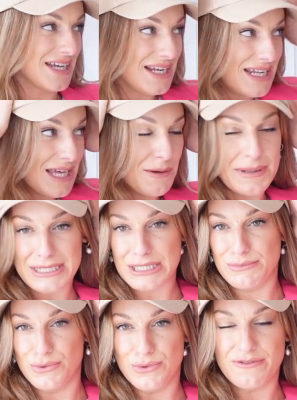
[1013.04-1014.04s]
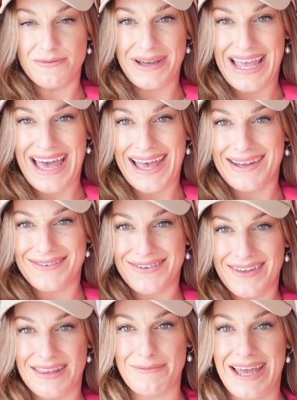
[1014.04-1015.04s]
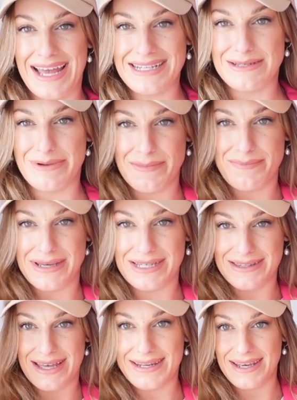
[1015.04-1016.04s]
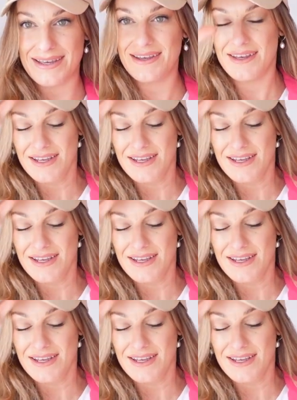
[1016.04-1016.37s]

like a little bit small for my head. I think my head's a bit bigger than it.